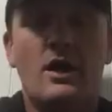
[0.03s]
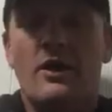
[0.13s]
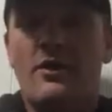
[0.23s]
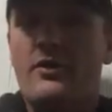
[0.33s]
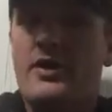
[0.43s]

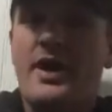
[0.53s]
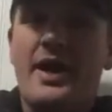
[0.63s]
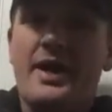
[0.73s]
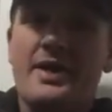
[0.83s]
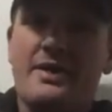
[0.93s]
All
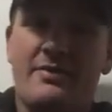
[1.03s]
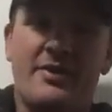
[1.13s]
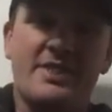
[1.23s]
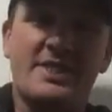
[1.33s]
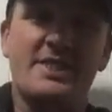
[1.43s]
right.
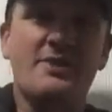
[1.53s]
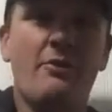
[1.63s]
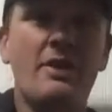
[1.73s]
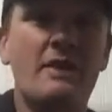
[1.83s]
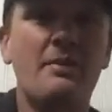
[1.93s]
This is
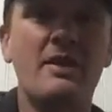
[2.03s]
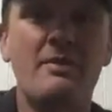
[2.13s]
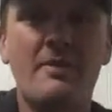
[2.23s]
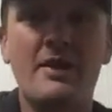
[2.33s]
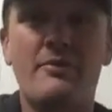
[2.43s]
going to be
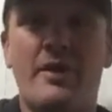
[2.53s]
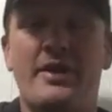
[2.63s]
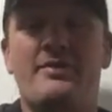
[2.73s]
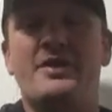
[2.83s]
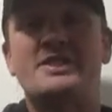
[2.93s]
the big
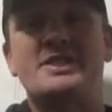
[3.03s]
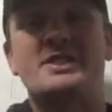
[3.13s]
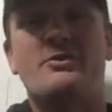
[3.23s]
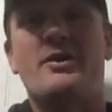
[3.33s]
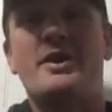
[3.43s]
one. This
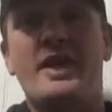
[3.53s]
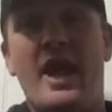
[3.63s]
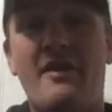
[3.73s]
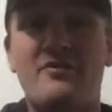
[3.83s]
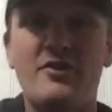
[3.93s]
is the one
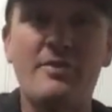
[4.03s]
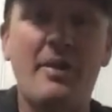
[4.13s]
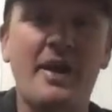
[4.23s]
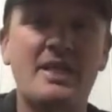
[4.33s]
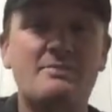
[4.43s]

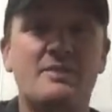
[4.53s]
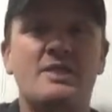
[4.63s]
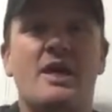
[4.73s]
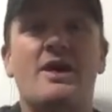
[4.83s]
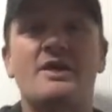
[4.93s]
everybody's
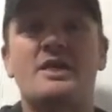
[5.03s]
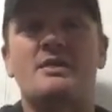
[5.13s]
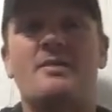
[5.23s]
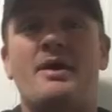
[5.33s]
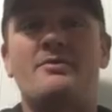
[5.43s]
been
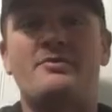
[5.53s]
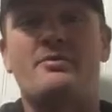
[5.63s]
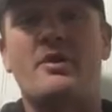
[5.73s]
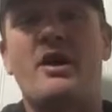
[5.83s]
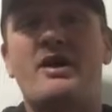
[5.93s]
talking
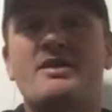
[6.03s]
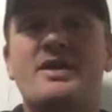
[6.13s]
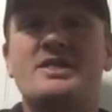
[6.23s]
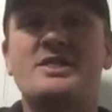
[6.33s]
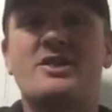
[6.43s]
about. Brock
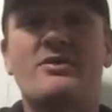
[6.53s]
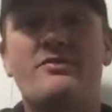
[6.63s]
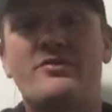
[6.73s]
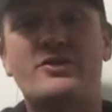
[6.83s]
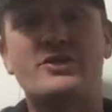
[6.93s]

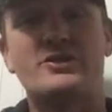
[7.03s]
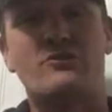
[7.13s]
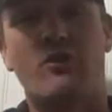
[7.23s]
Lesnar versus